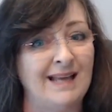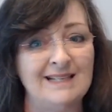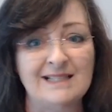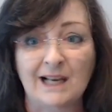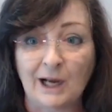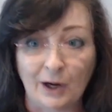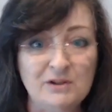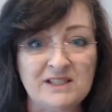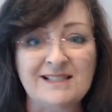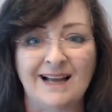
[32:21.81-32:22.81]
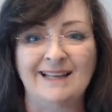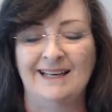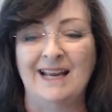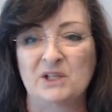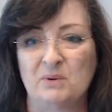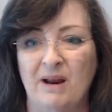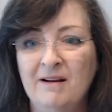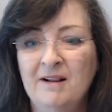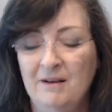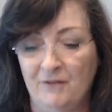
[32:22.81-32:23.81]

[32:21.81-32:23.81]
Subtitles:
That is the closest I could get to it